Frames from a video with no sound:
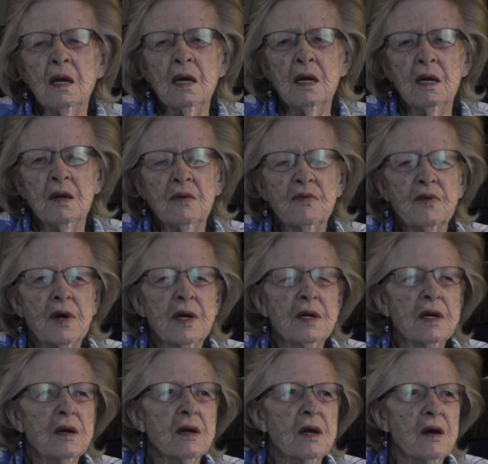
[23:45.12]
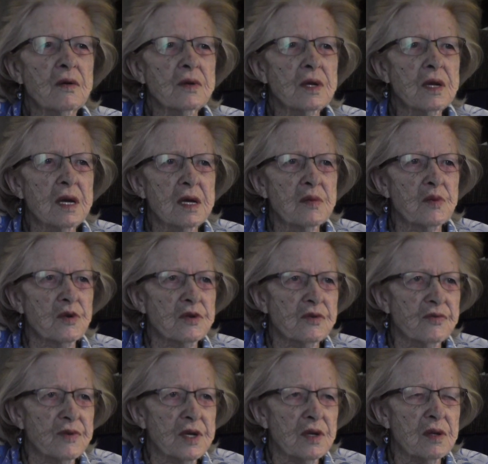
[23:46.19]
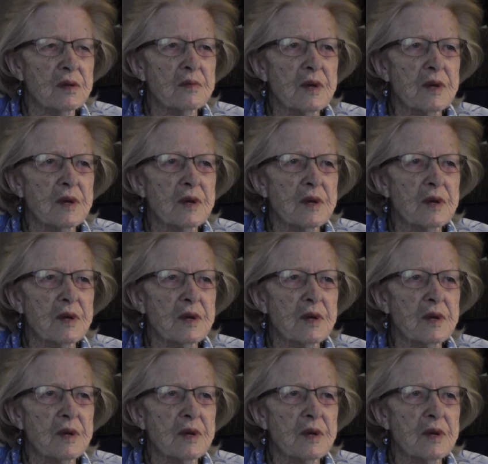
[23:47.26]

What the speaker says: and find out how the neighbors feel